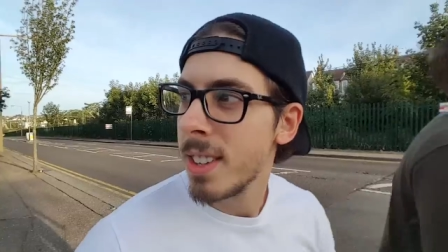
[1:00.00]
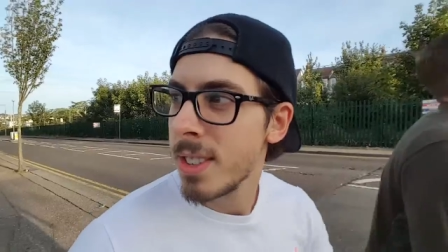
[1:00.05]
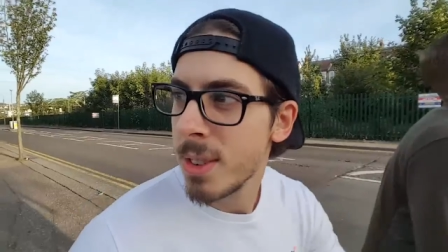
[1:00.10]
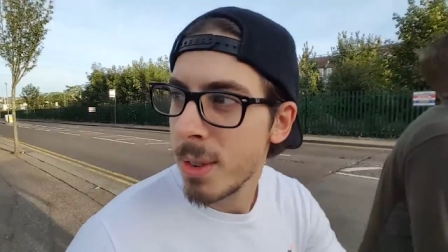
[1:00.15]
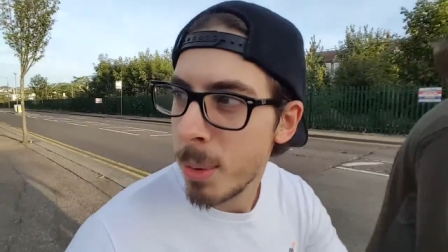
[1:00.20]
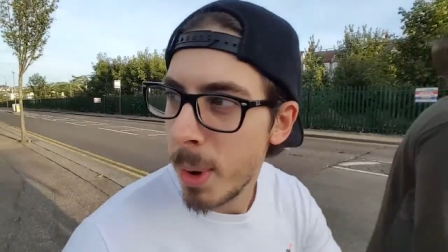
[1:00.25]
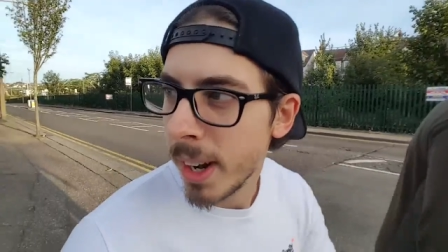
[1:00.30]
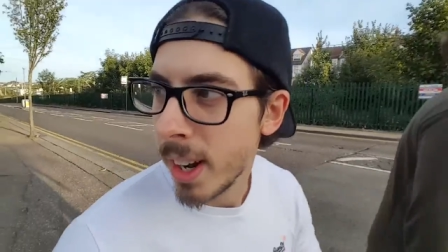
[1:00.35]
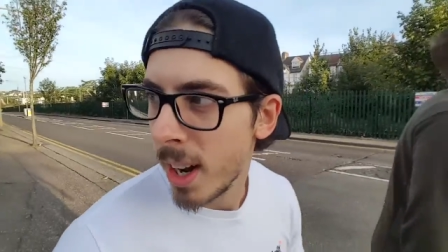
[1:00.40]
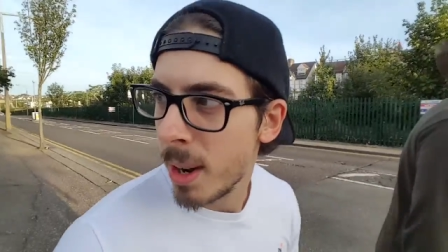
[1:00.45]
So
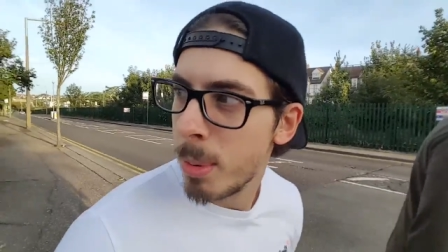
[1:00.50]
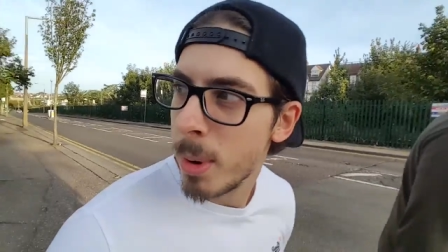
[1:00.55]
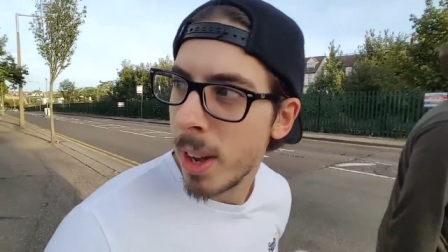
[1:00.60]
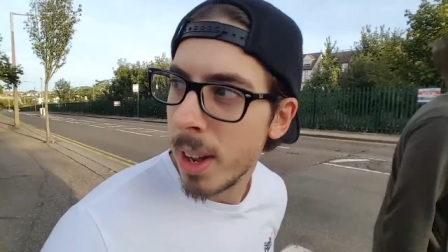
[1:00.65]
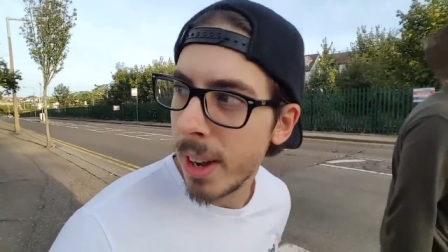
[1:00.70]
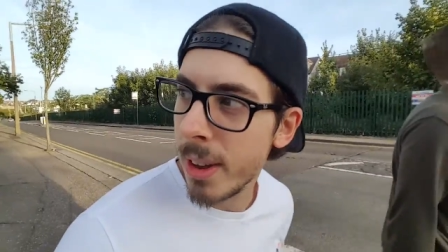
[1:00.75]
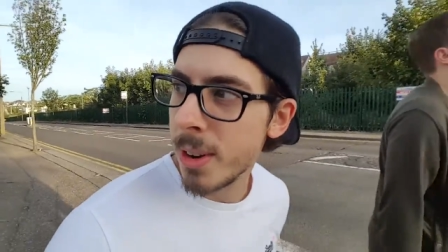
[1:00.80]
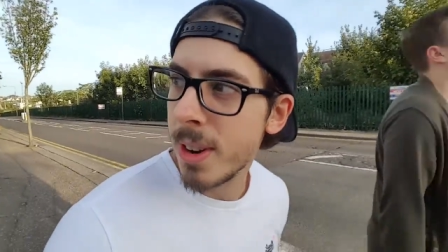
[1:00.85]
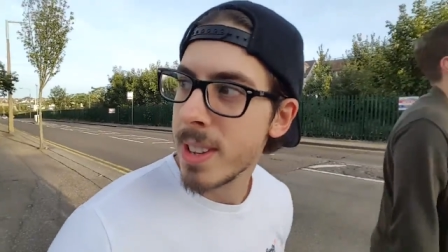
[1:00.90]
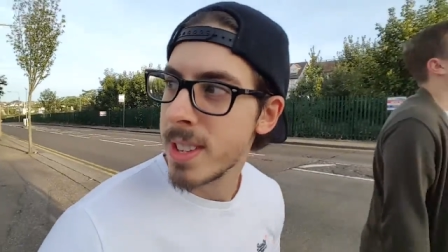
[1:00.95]
we're waking up
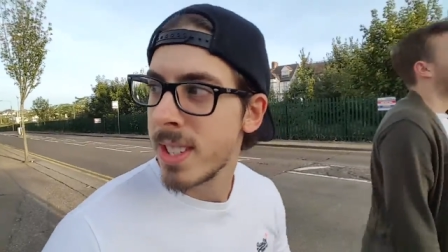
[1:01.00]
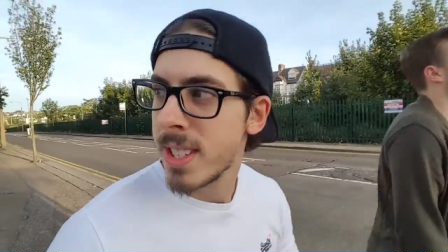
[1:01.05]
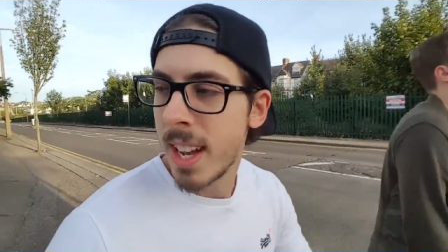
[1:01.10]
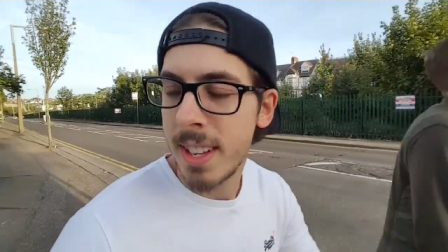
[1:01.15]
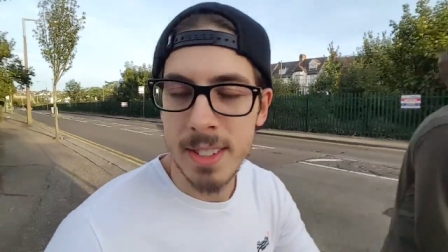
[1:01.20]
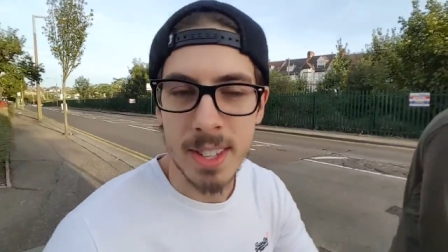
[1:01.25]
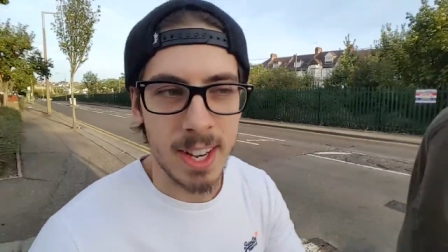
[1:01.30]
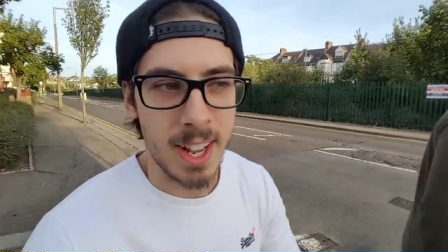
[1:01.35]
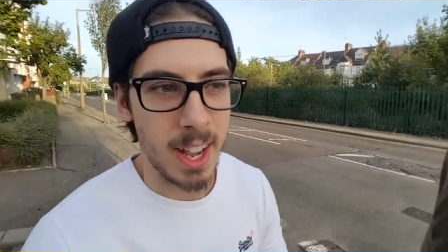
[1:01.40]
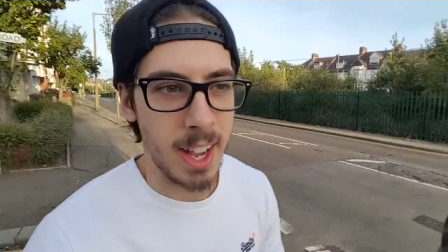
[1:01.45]
early on a
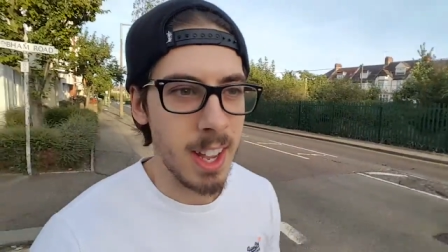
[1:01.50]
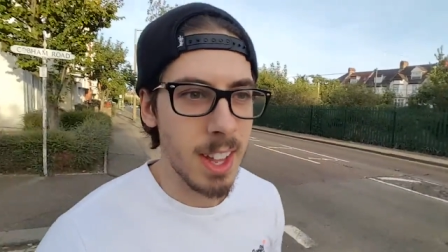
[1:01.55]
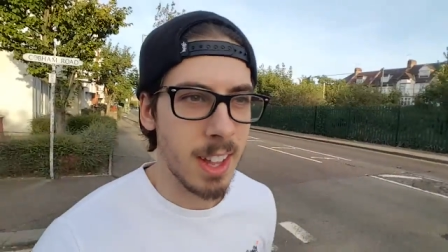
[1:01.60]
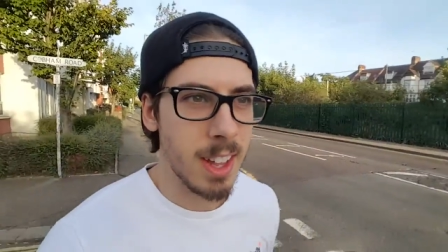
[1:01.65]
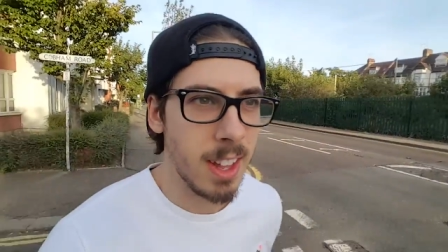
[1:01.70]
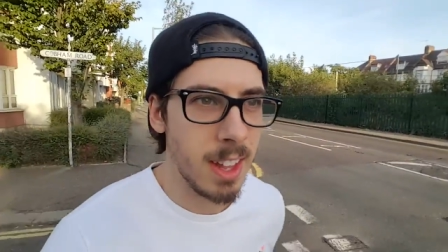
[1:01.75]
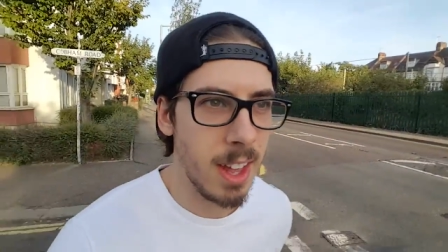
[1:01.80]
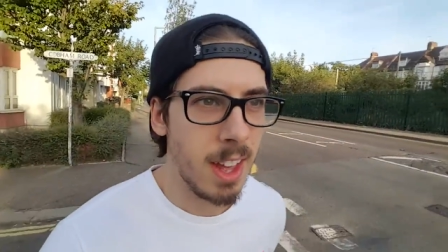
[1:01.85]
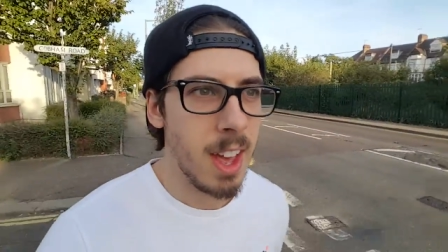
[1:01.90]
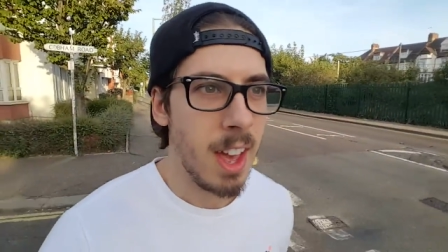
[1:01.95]
Saturday.
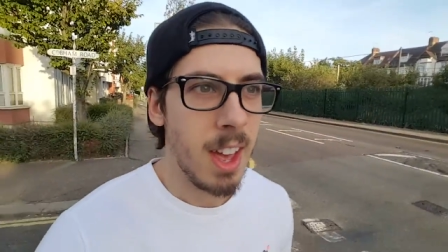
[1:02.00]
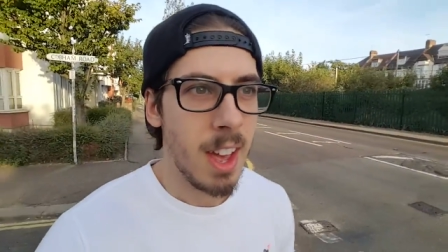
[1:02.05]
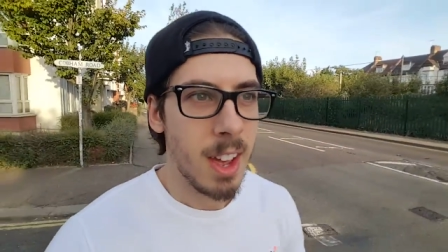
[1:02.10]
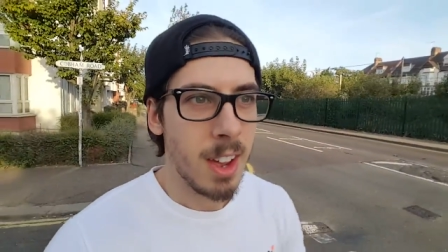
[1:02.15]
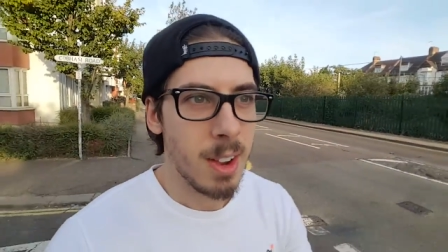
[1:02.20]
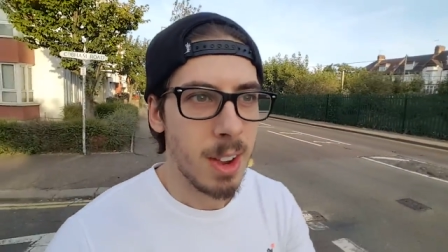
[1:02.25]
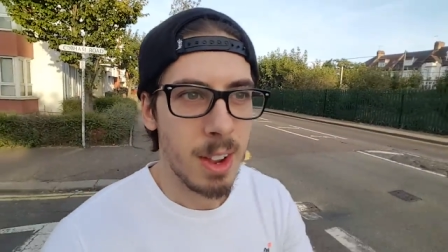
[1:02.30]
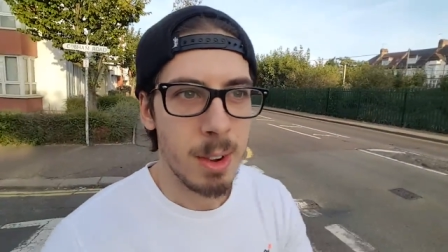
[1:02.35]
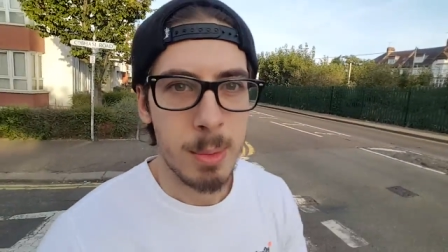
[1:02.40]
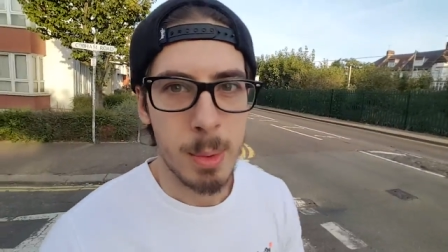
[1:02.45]

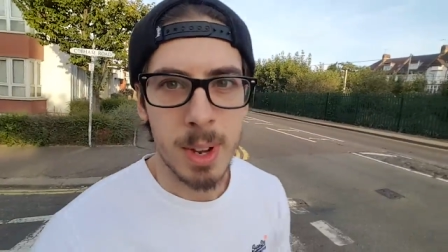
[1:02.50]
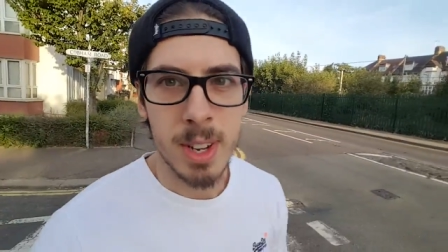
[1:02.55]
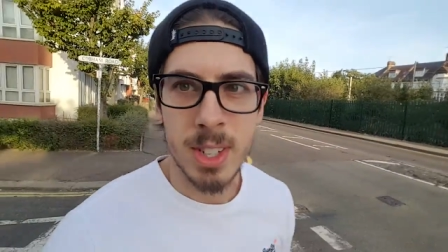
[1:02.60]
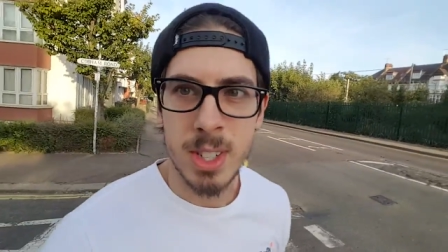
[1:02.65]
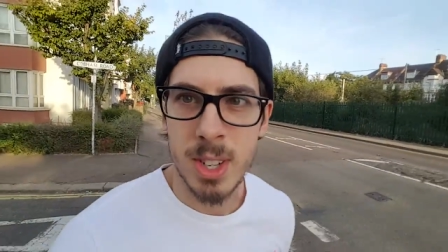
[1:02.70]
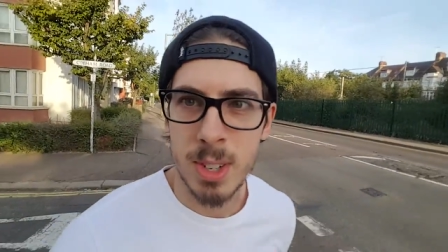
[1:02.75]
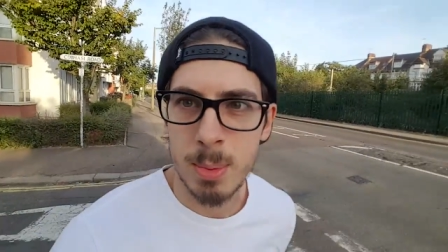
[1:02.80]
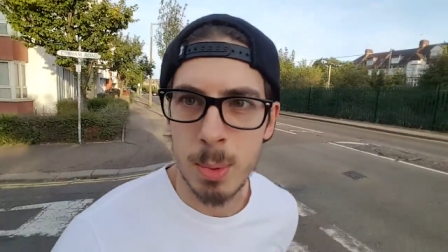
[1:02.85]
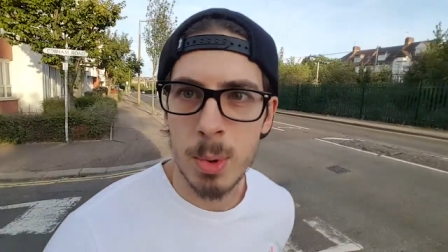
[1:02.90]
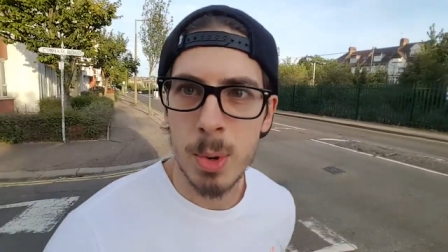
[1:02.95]
We're
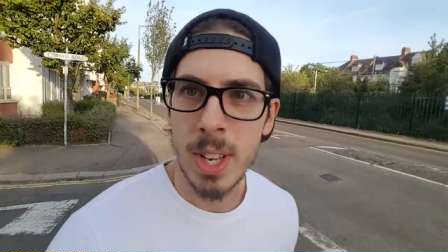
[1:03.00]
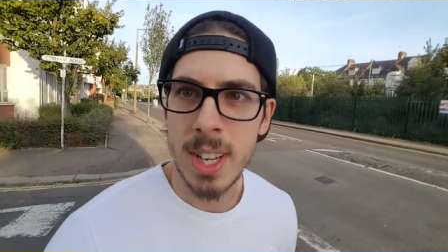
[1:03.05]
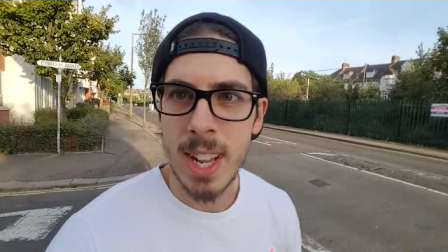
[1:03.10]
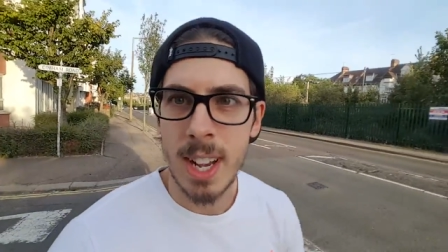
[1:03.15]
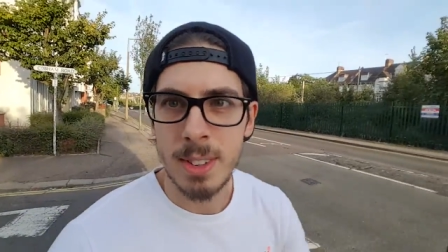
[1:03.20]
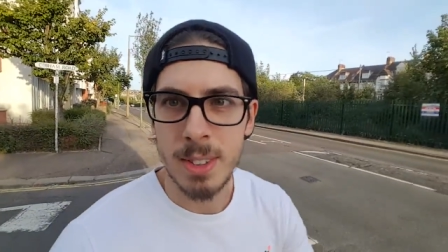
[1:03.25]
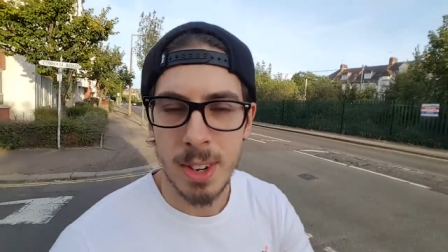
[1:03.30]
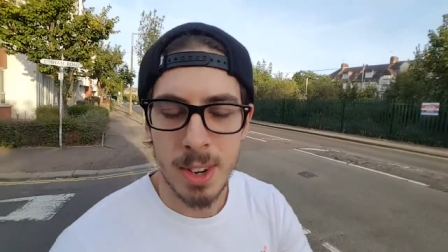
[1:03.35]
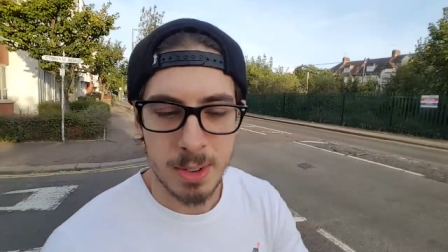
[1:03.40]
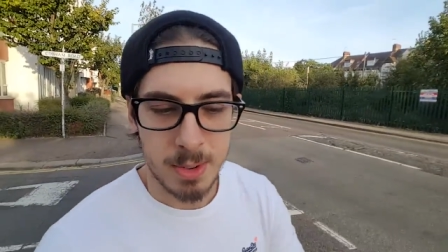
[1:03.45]
just walking
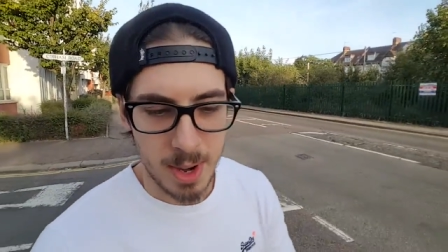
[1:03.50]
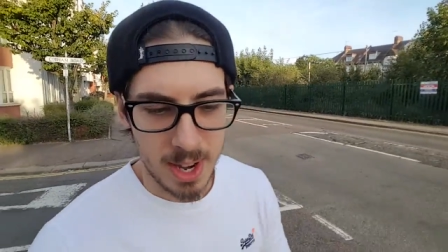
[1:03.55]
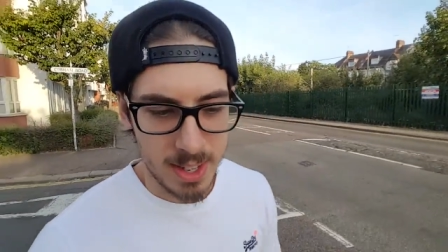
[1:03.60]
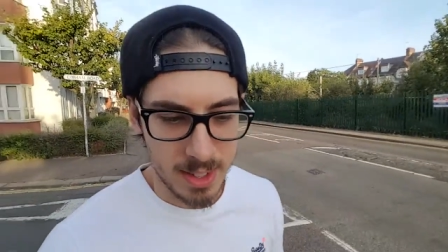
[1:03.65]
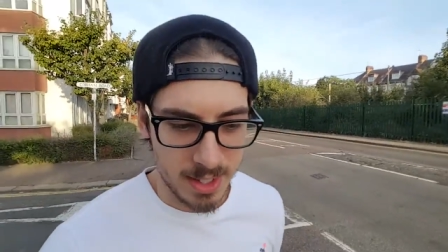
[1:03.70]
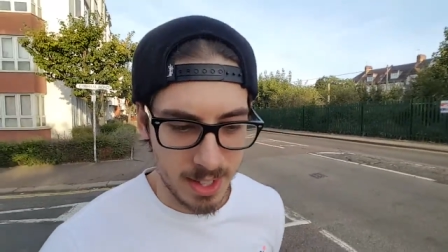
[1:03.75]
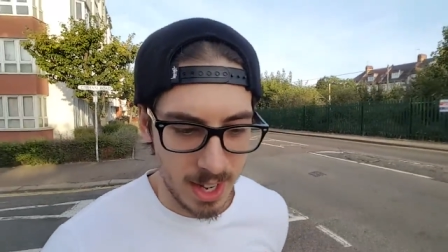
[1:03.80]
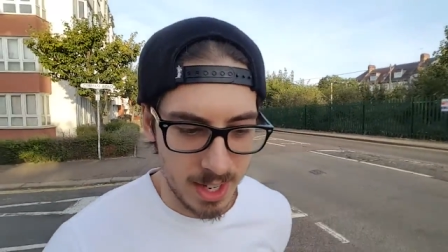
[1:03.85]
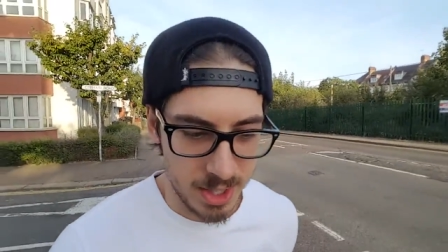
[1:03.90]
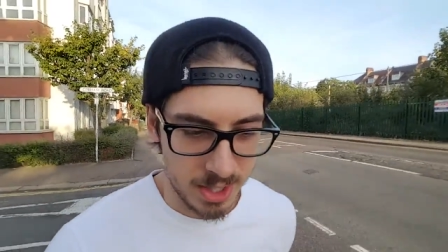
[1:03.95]
down to the train
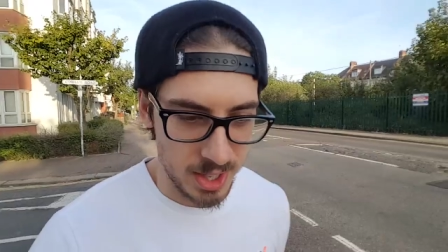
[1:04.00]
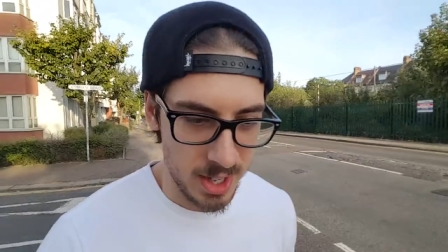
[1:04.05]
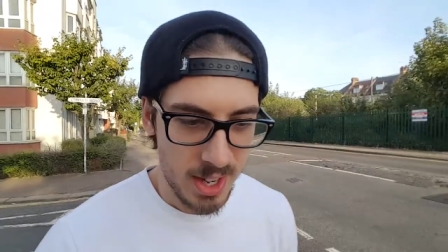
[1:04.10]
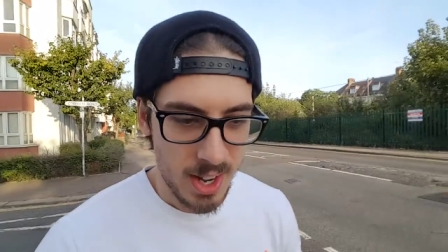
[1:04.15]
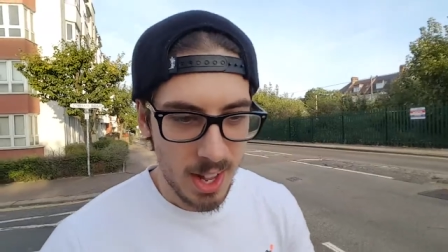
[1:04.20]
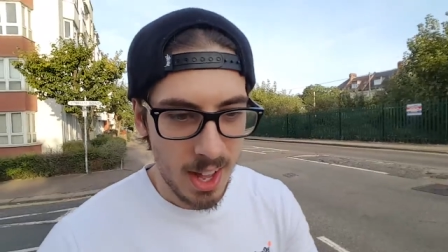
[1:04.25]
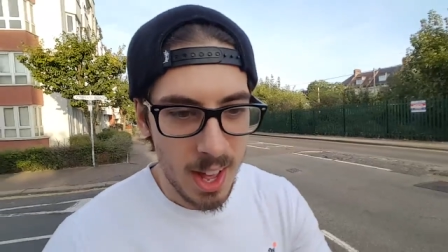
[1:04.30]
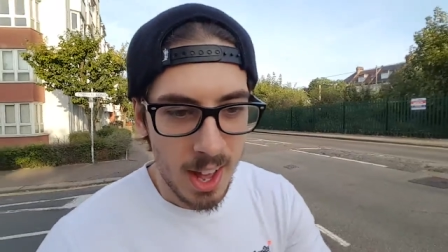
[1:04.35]
station.